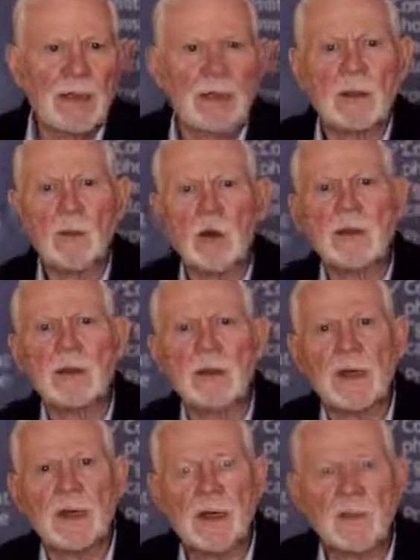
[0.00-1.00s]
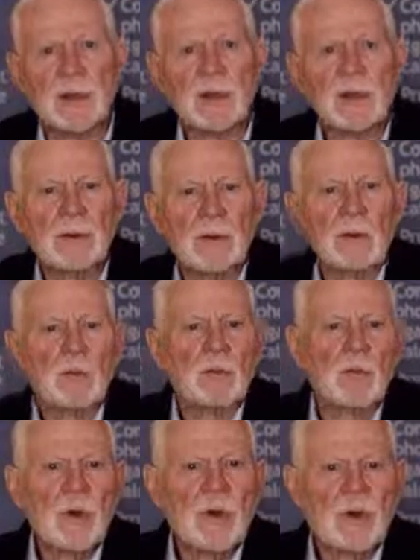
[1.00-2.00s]
According to the company, the
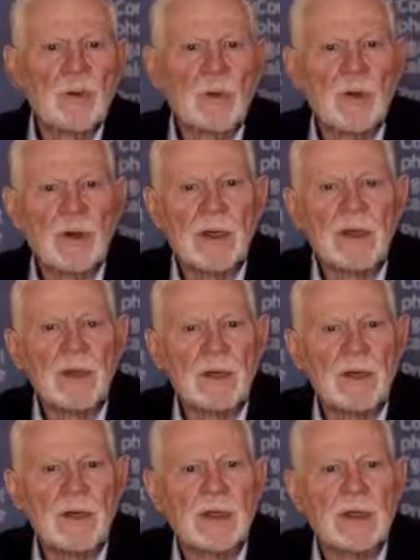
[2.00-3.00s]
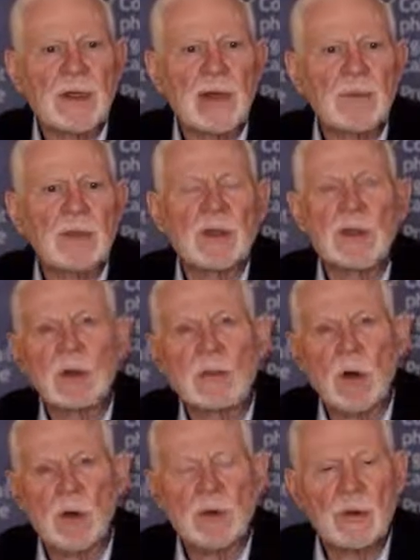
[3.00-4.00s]
reason for this is that images
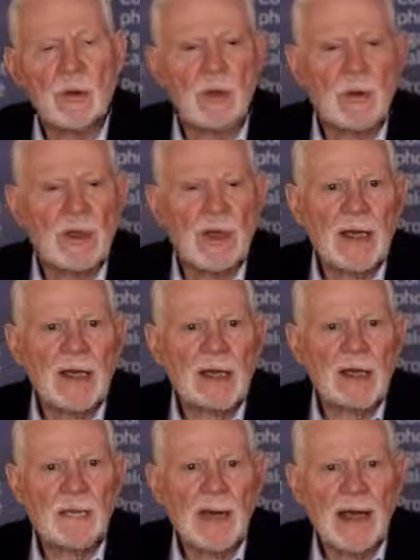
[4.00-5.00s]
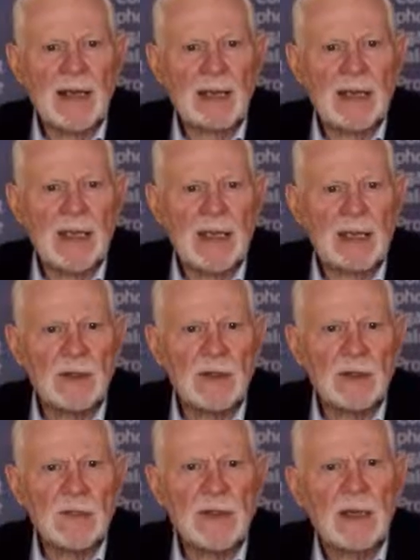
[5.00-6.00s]
posted relating to
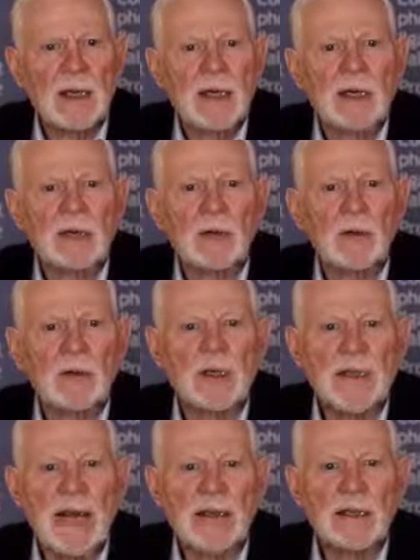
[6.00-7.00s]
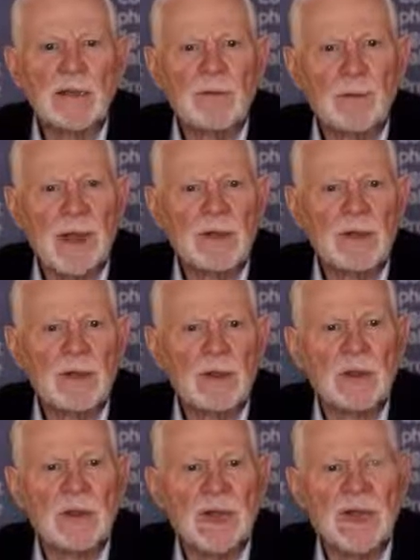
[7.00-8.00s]
vaccines included negative
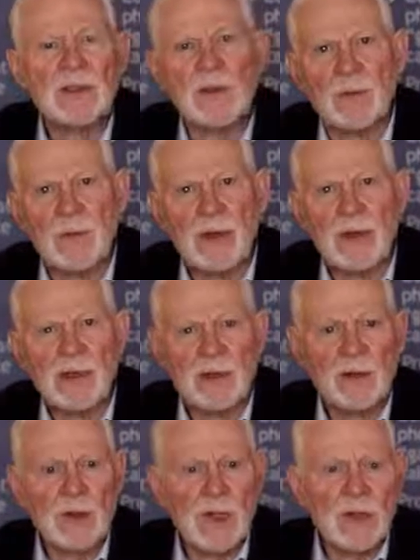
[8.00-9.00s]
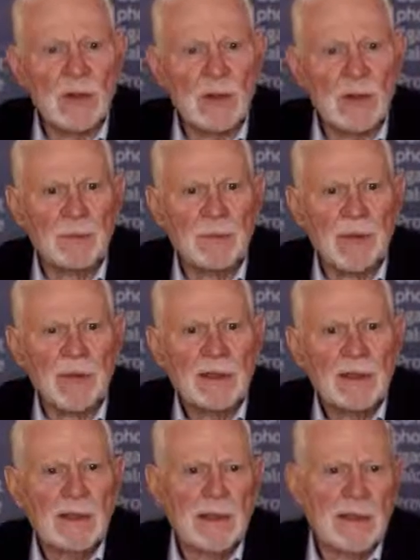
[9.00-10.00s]
messages against vaccination,
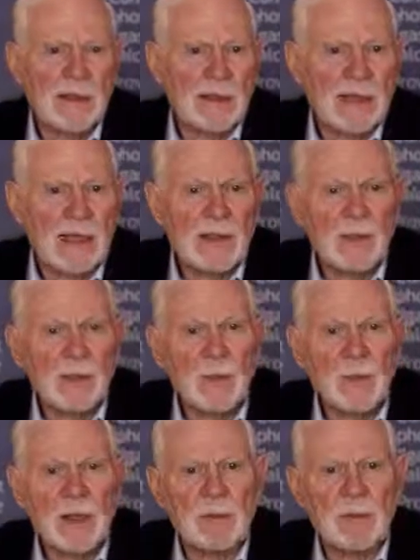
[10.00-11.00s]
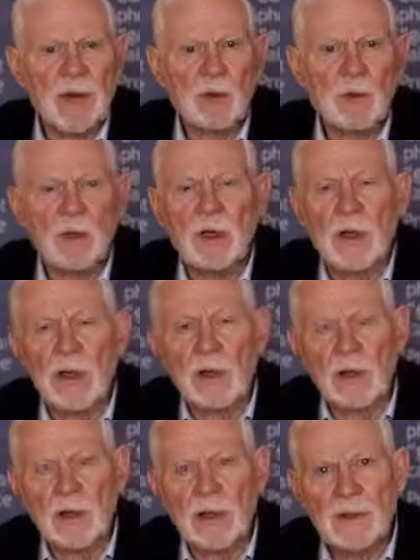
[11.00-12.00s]
and that's despite medical
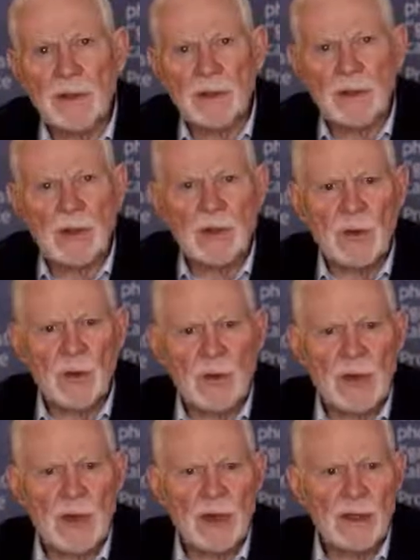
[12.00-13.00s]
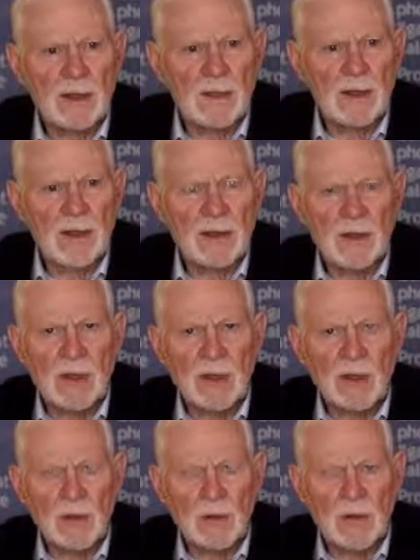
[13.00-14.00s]
guidelines and research saying that
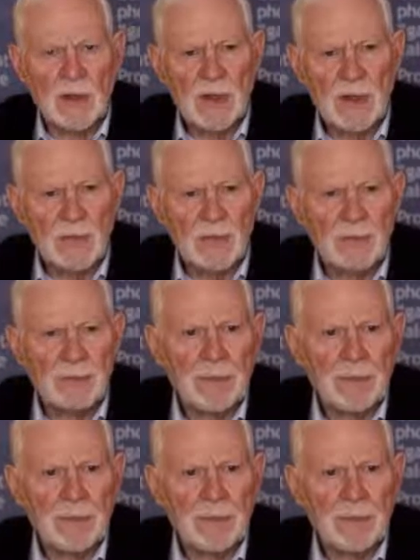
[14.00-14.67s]
vaccines are safe.